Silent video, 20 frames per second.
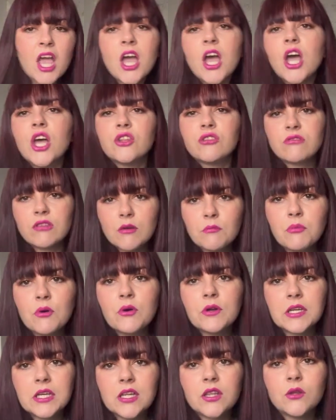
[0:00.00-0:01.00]
at some
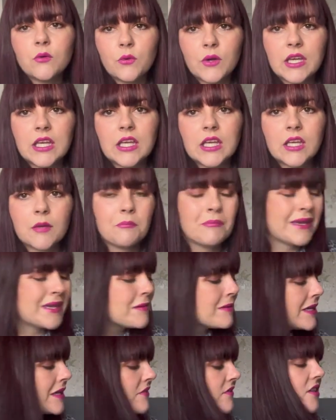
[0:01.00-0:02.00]
point in the week,
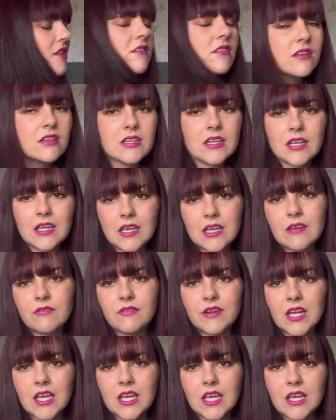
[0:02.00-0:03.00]
maybe even Sunday
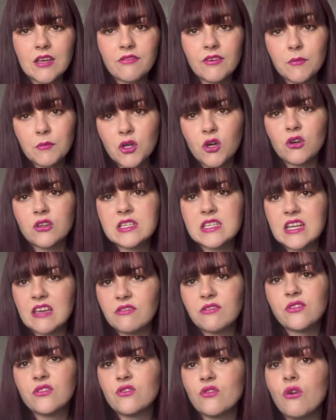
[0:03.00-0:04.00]
evening, if I'm not on
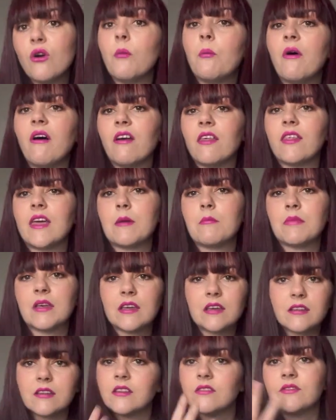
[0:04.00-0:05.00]
death's door by then
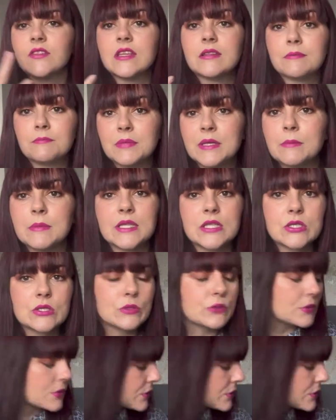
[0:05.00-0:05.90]
because of this blimmin' sore